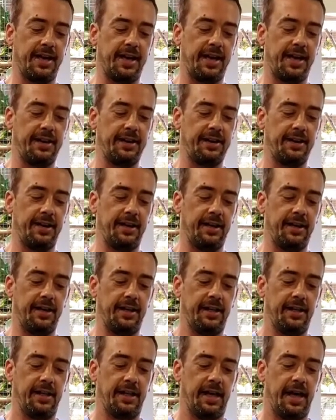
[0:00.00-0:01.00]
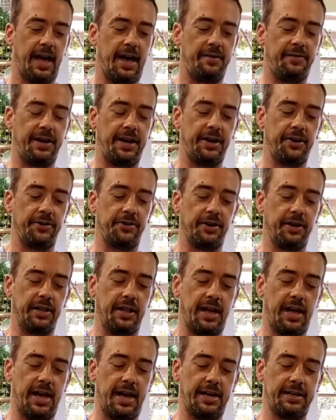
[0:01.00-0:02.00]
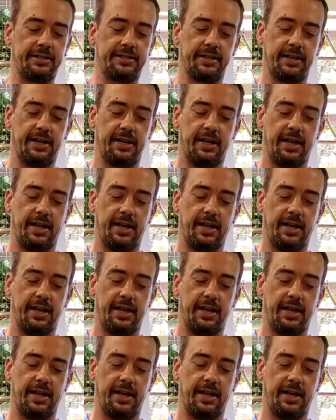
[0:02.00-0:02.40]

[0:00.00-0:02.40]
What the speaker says: And I've held her a lot.